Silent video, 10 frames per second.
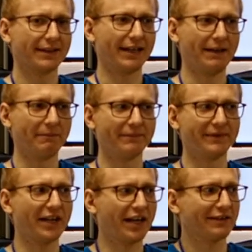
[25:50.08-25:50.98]
Um,
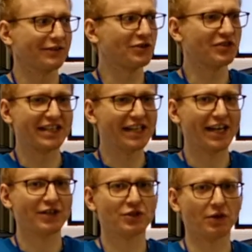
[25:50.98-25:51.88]
not still
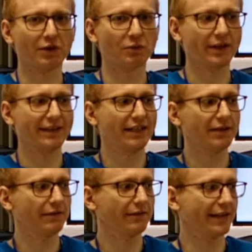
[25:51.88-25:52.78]
not sure what they
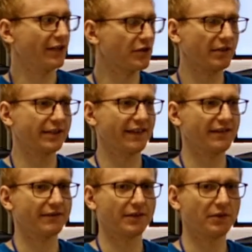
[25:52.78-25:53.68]
do. They sure
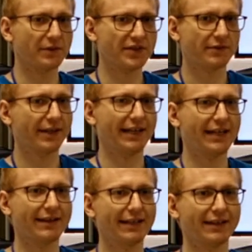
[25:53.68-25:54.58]
doesn't don't restrict
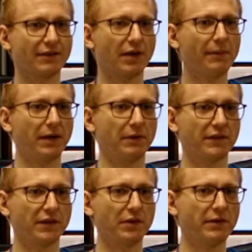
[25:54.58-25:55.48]
anything that Dropout
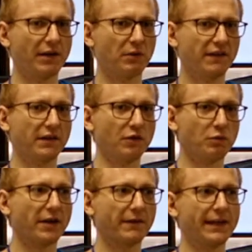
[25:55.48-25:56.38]
wants to do, and it wants to do
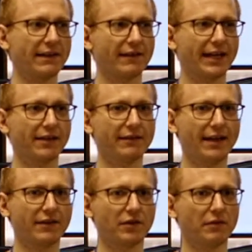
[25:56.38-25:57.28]
weird things like
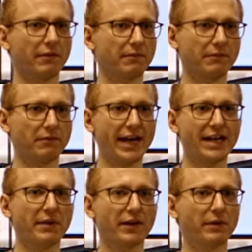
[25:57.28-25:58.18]
connect to
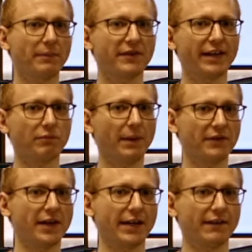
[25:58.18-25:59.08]
random other websites'
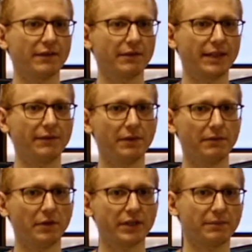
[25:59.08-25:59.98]
WebSockets to give
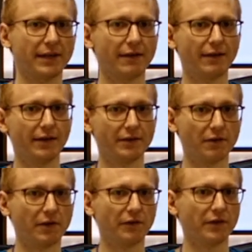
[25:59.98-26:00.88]
you multiplayer on
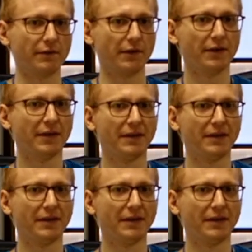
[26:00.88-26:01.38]
your own server.